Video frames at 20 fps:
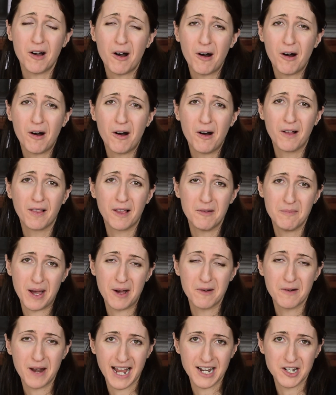All
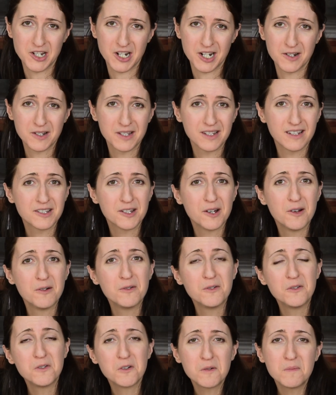about high chairs. So
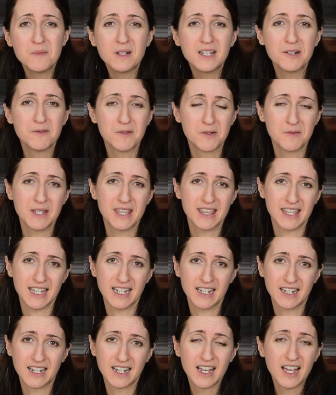normally when you
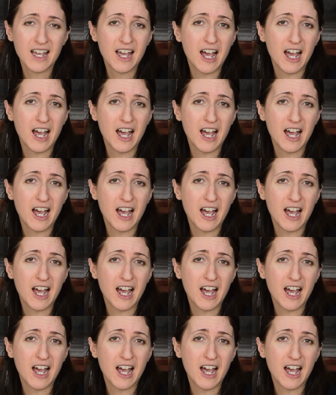think